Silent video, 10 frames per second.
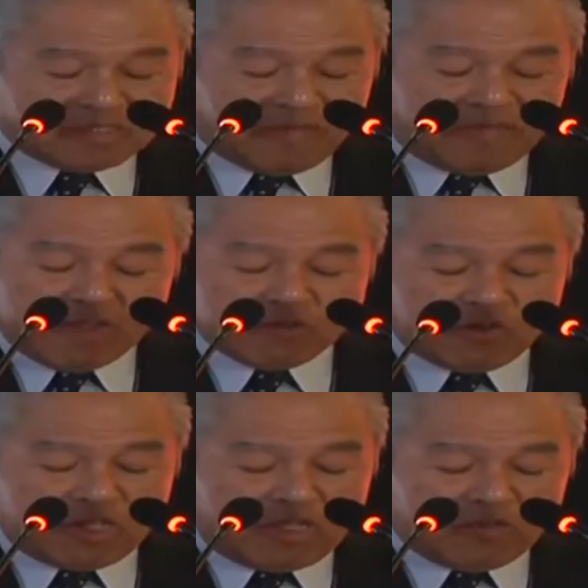The
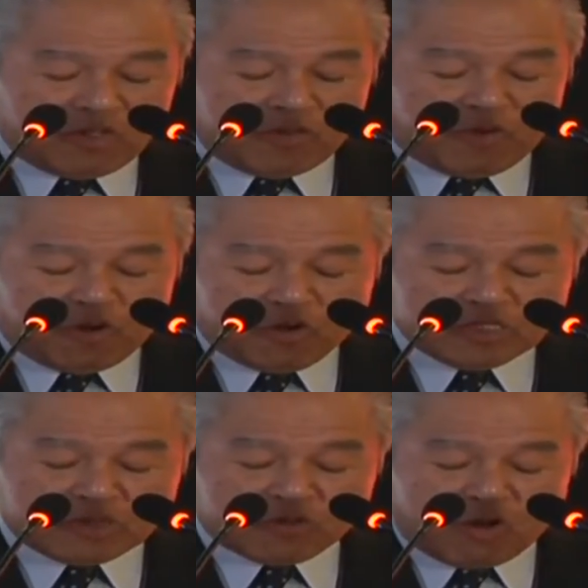factory will
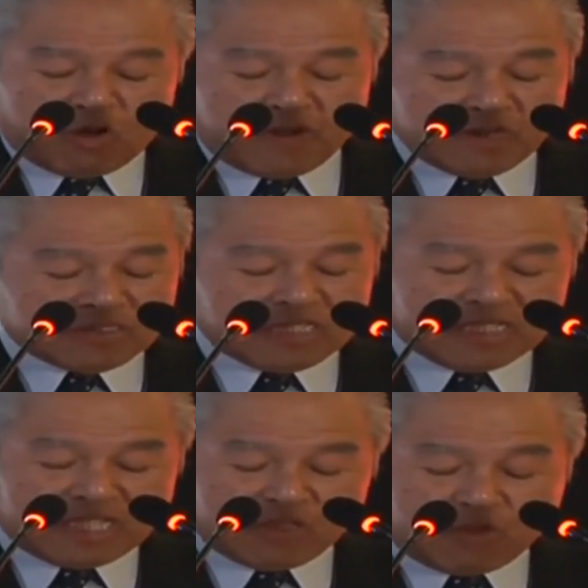follow the global
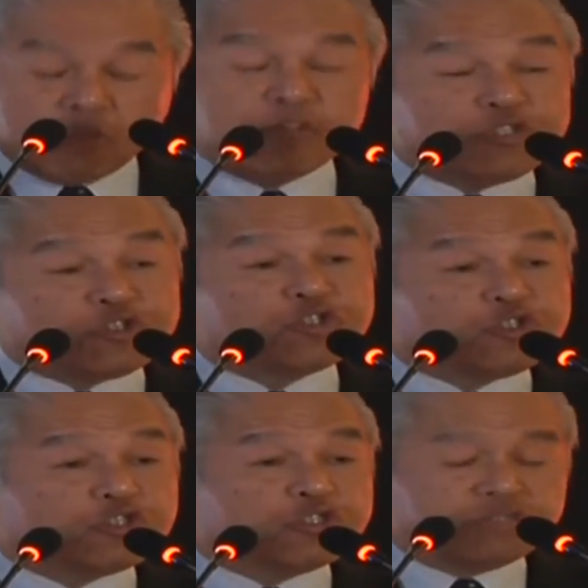standard of
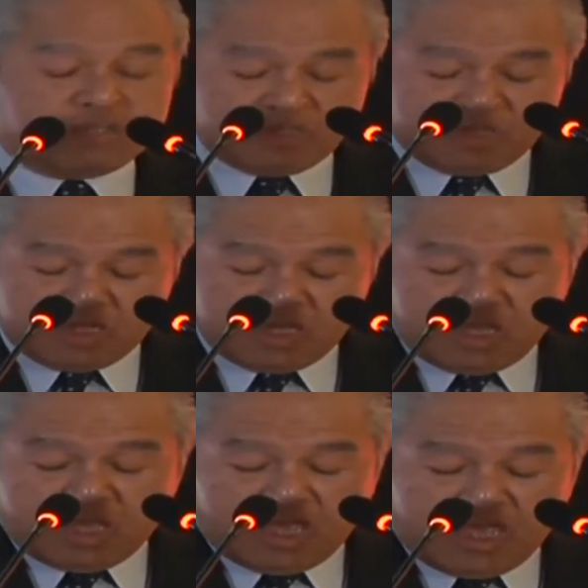ISUZU
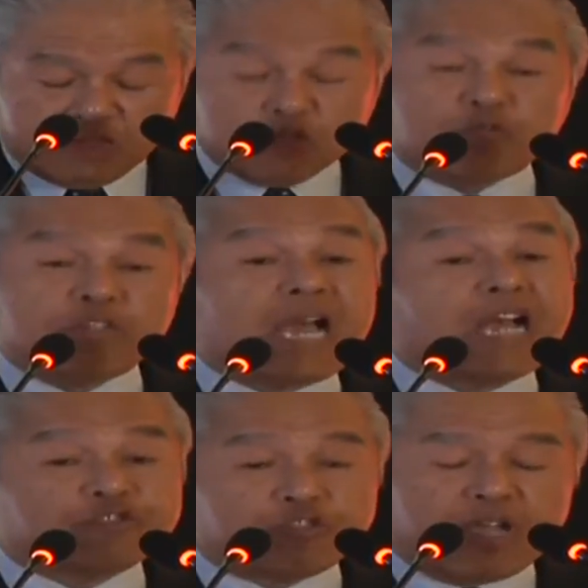and we
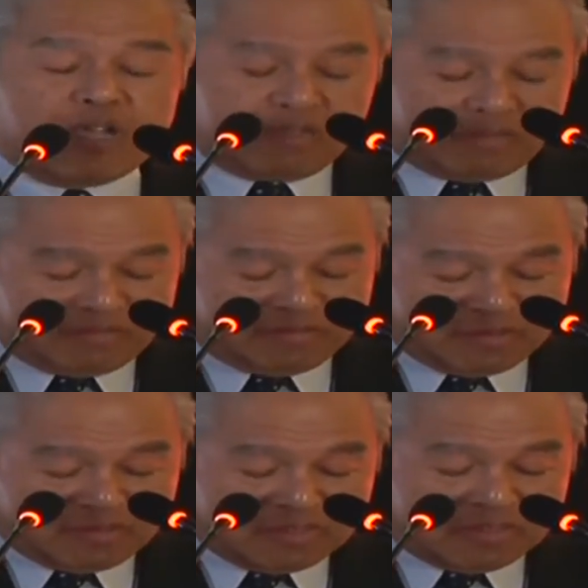assure
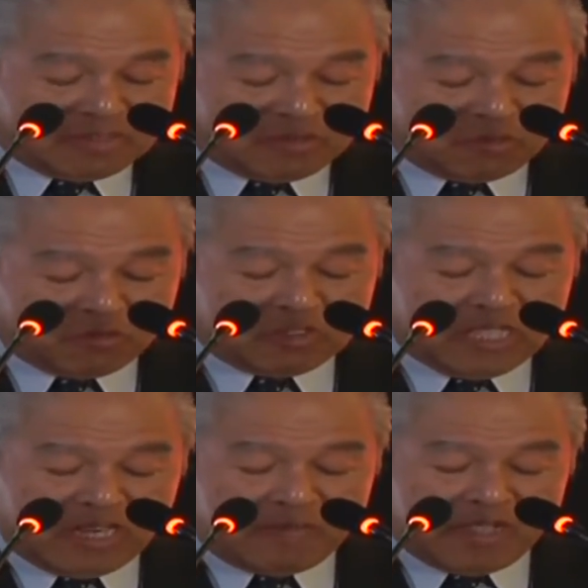to
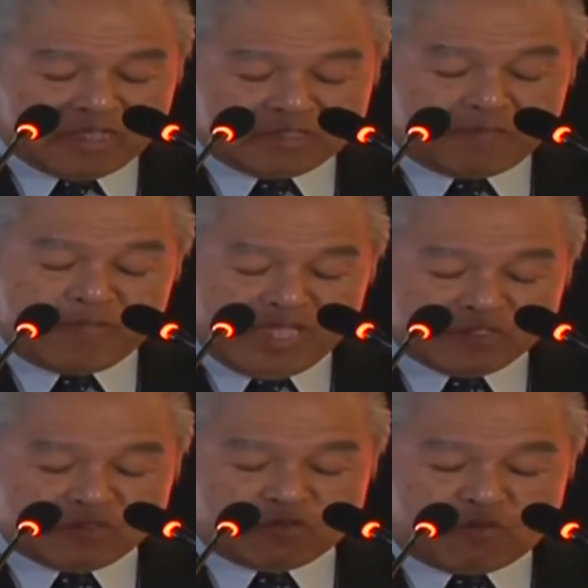deliver the
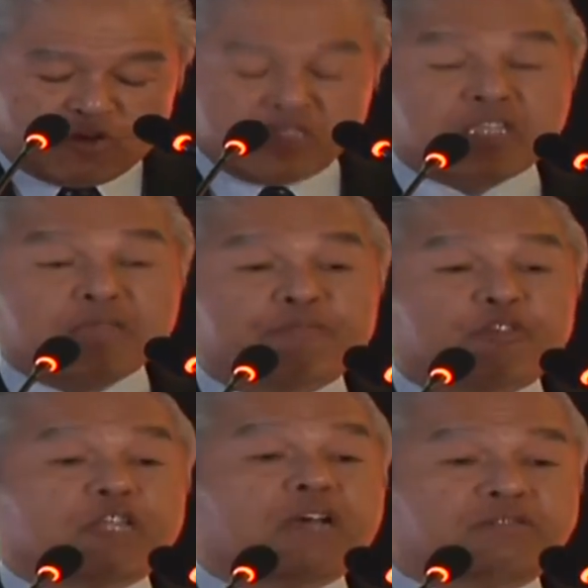best quality
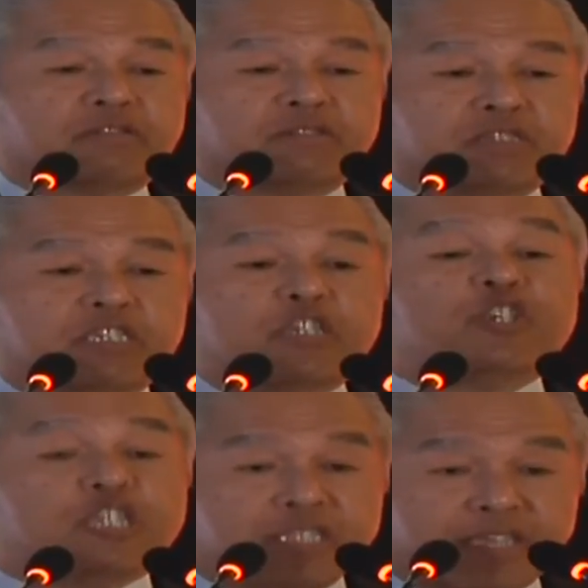product
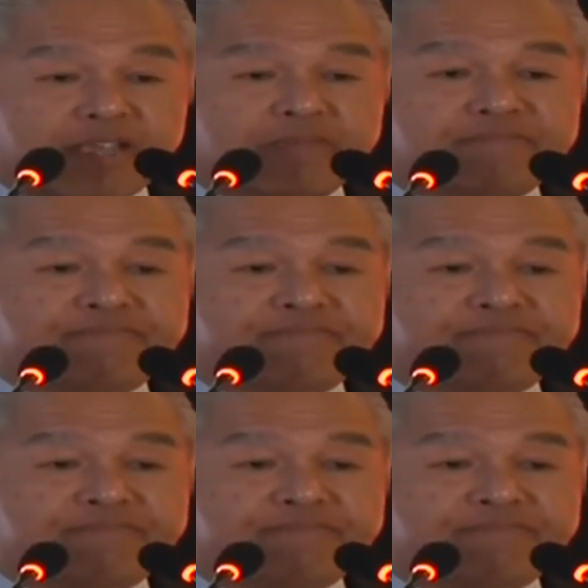in India